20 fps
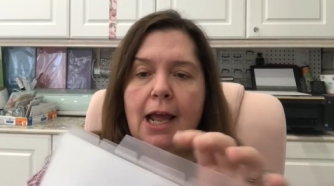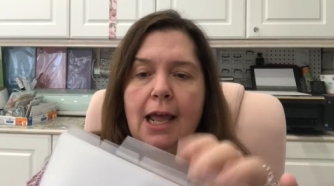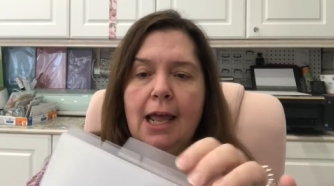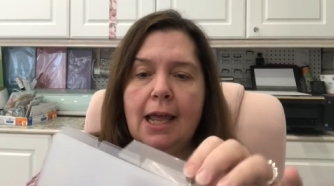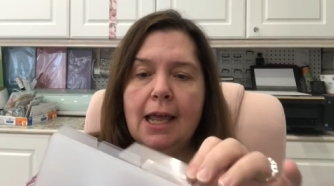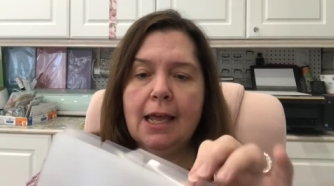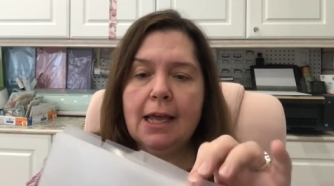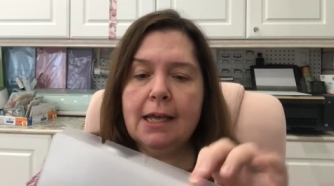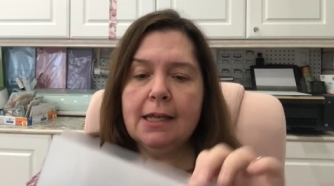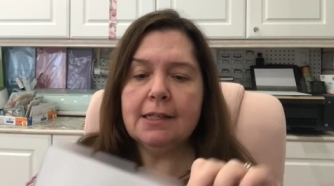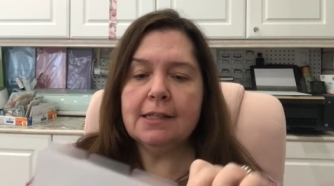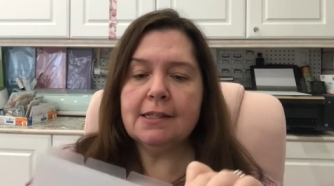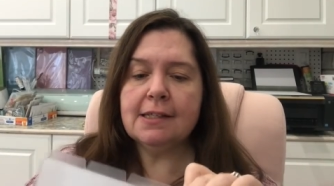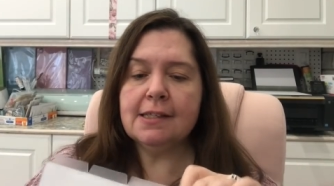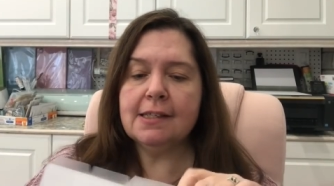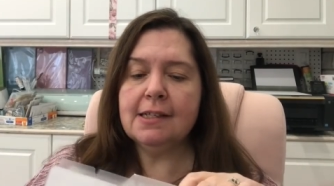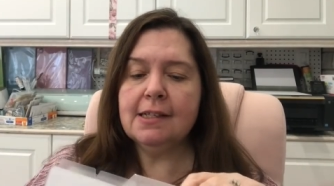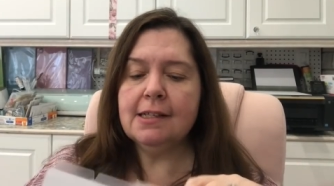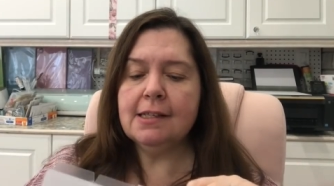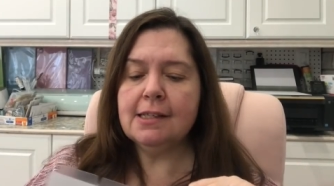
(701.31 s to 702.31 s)
And
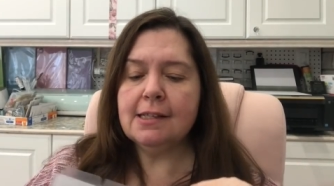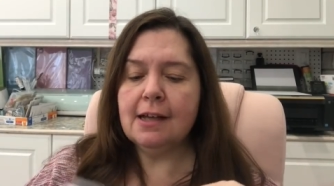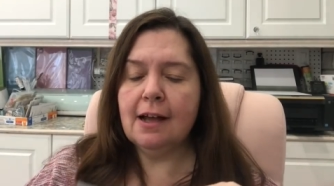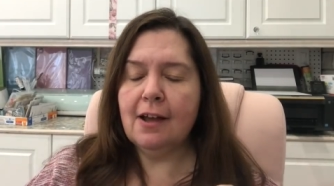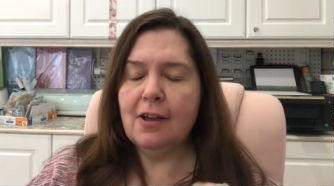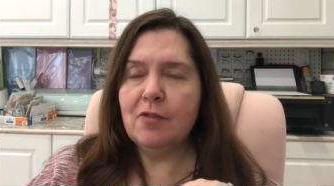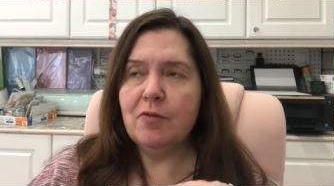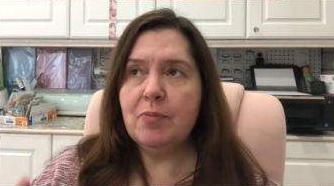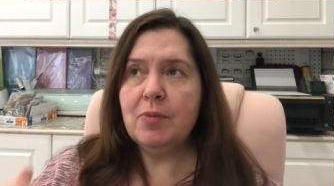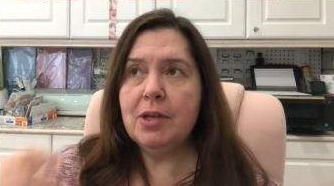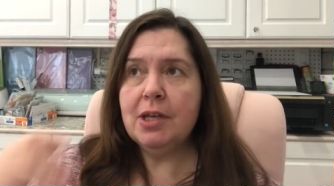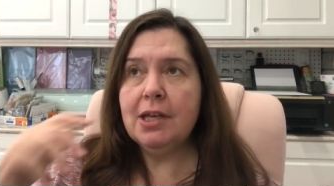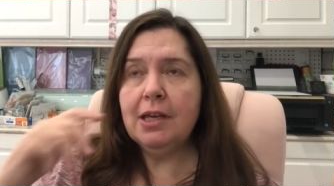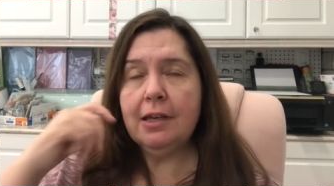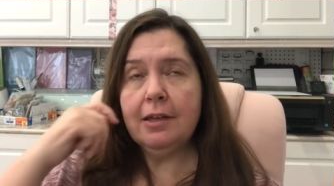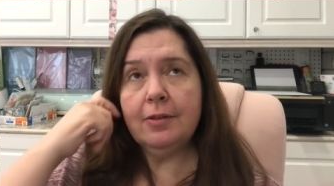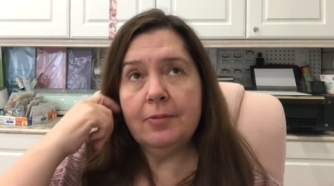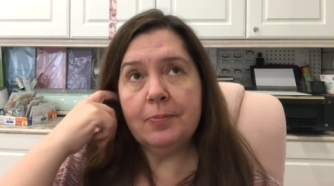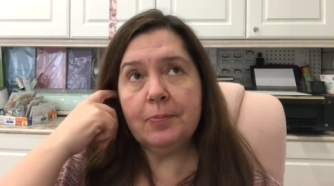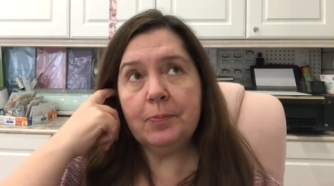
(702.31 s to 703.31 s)
since I've
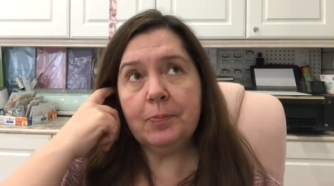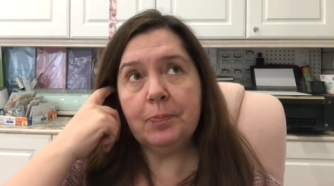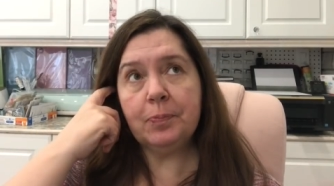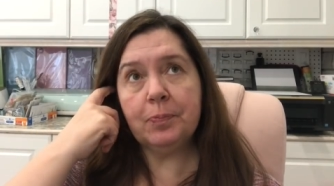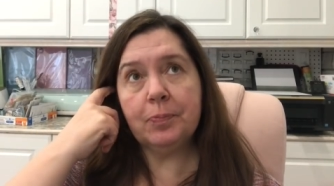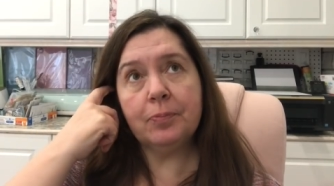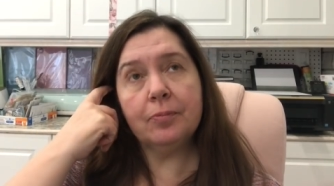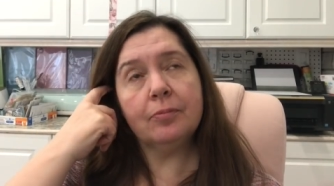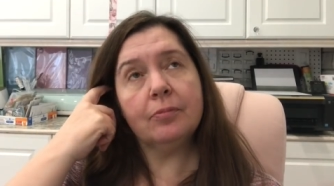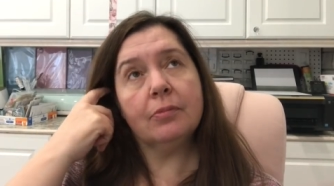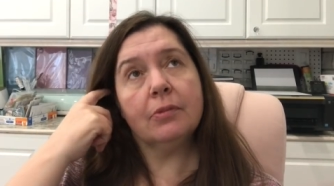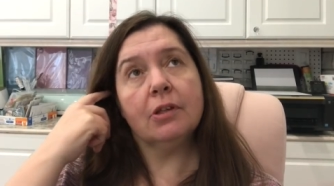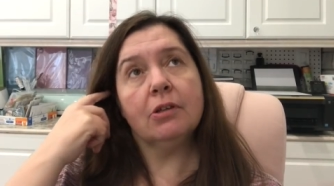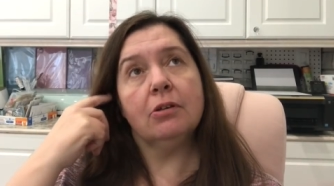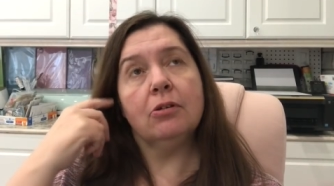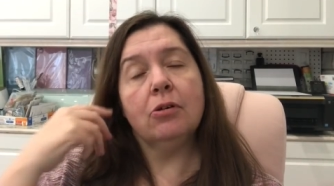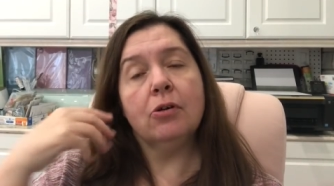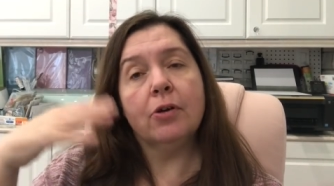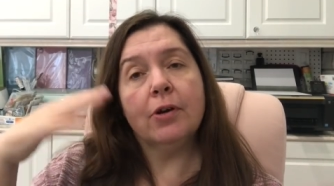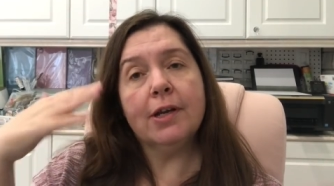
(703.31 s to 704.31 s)
been
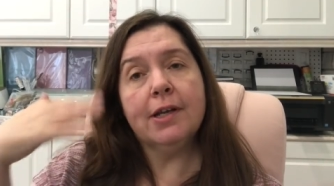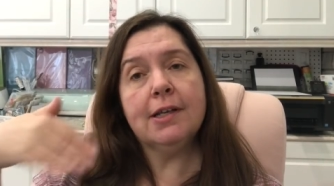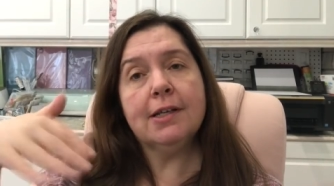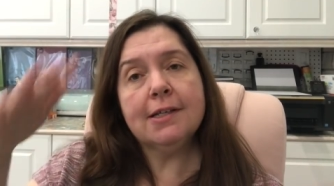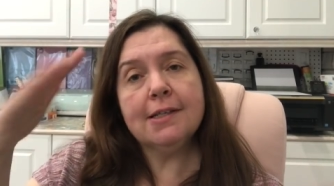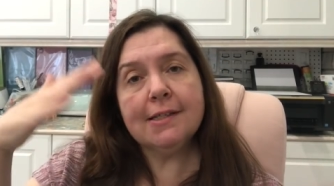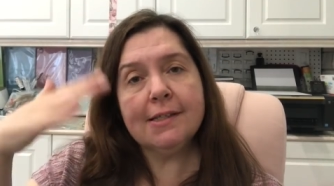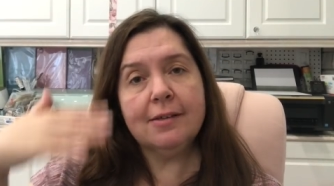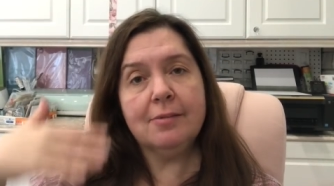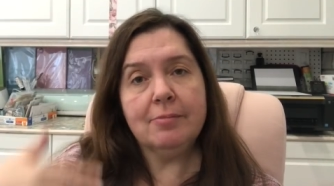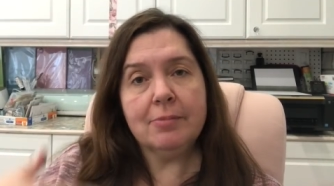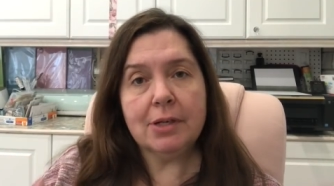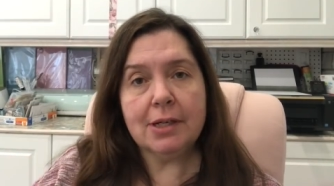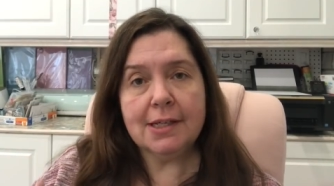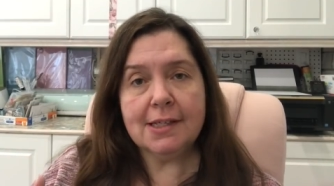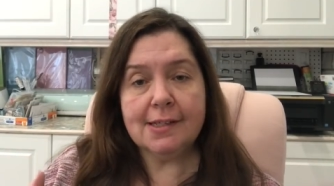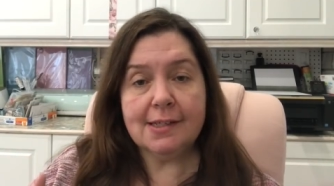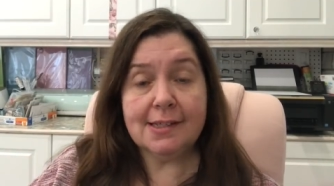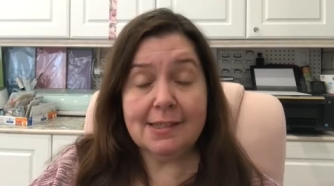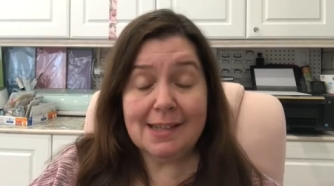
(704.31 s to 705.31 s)
organizing
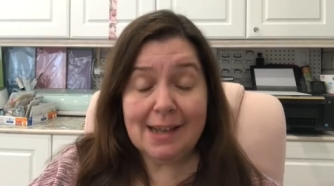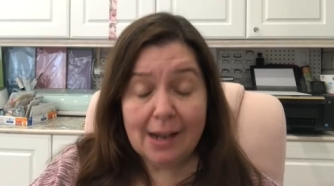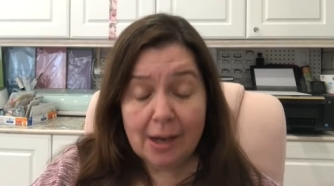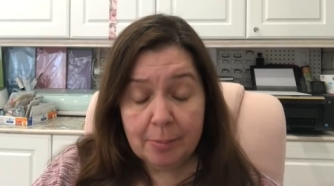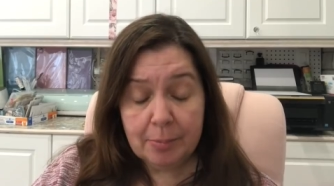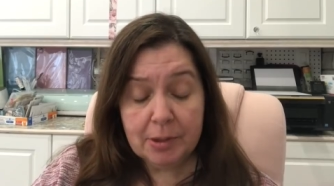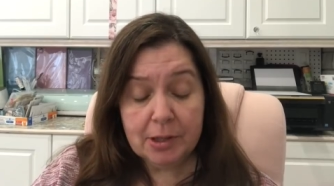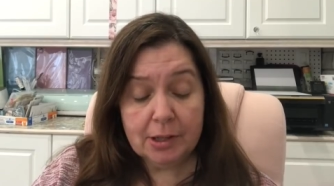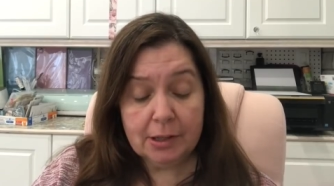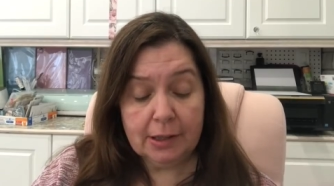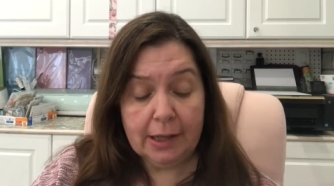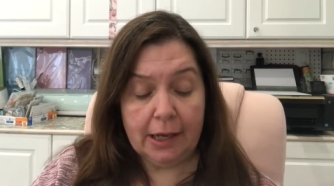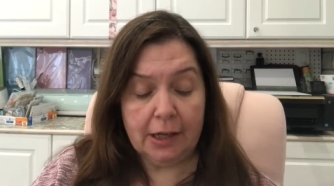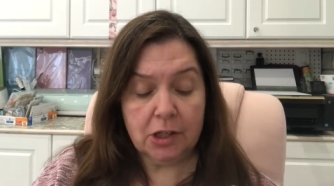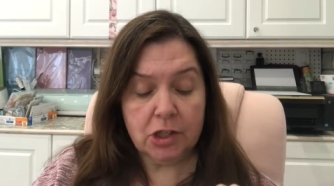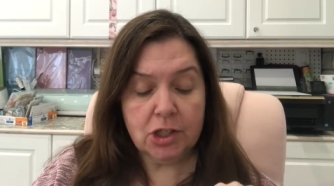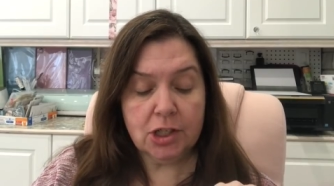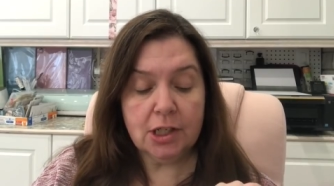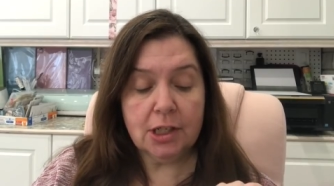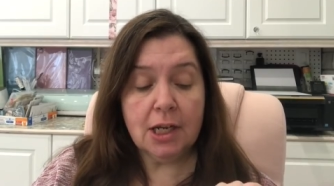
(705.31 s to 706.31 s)
my stamp
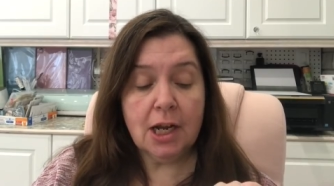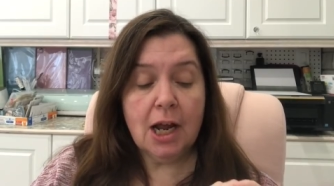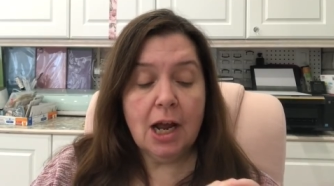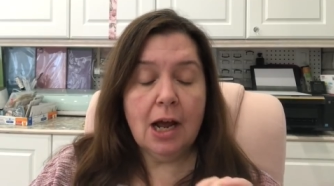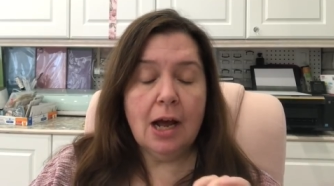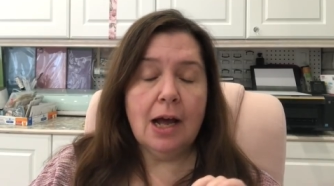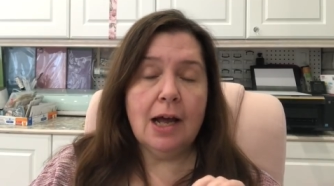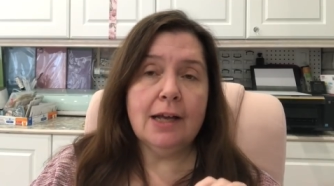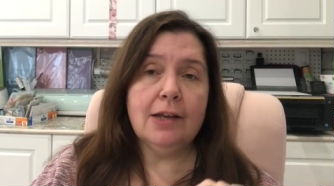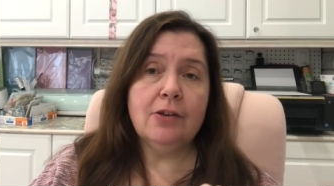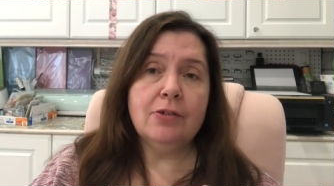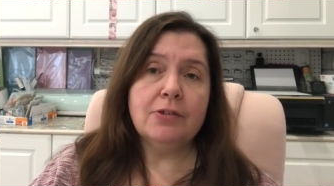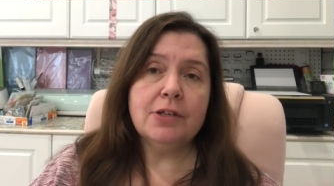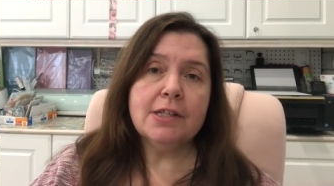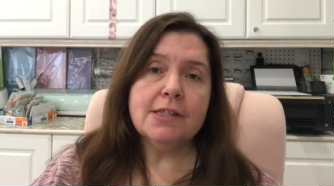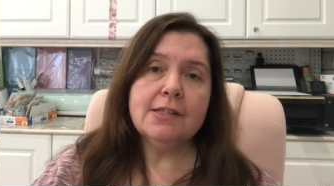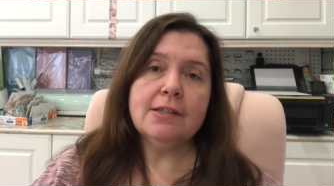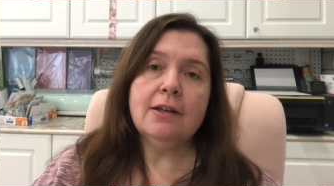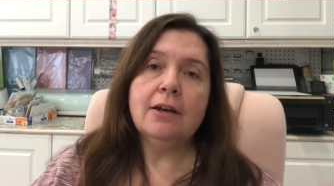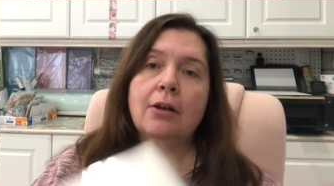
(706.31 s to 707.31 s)
collection, I
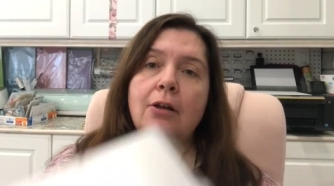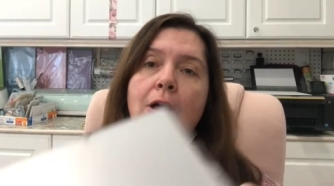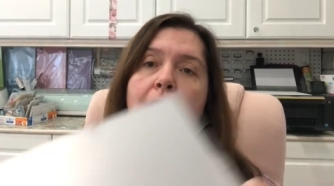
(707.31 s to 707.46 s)
noticed that a